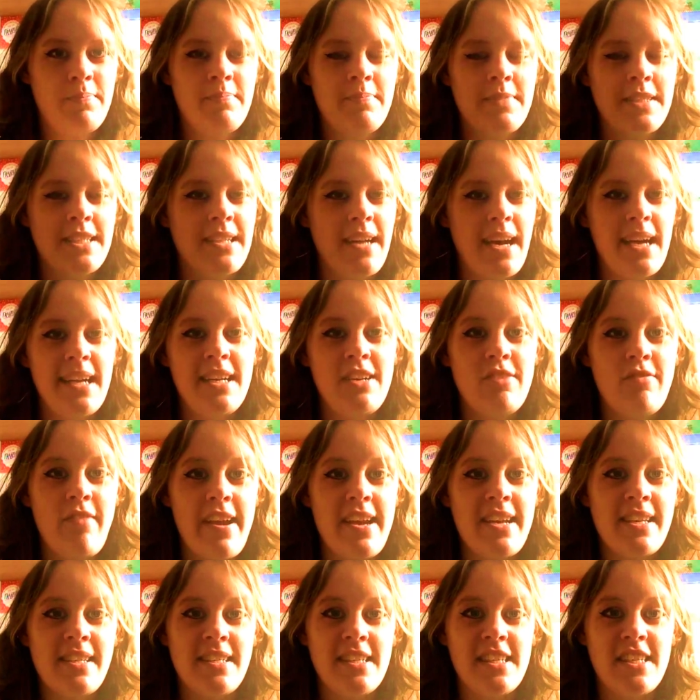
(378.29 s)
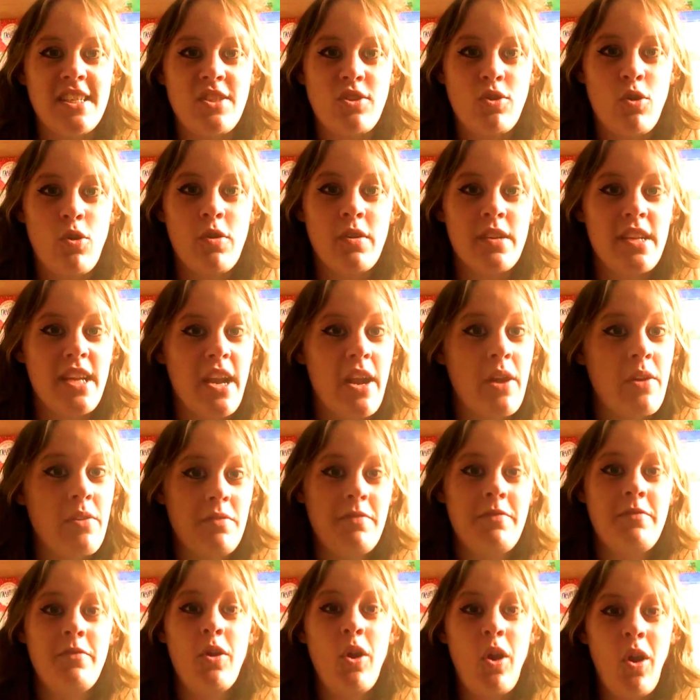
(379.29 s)
slightly racist, or, you know,
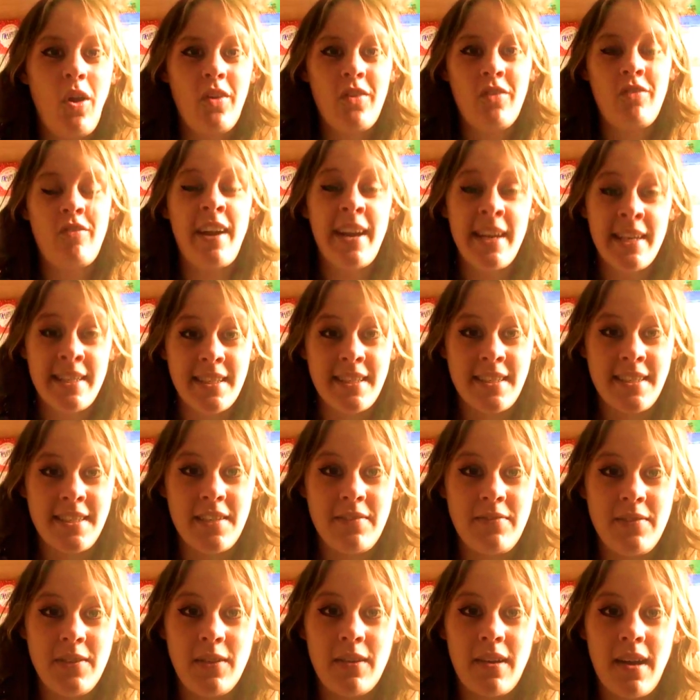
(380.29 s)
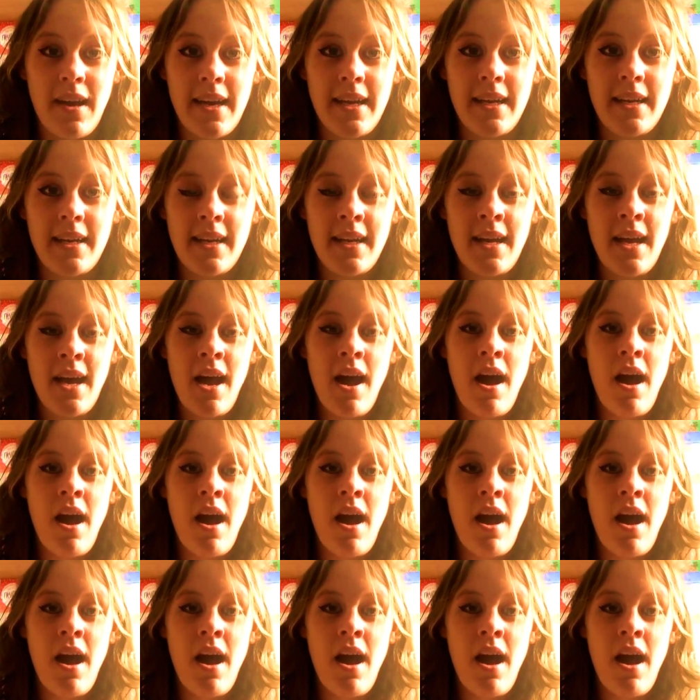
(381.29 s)
full-on racist if you like.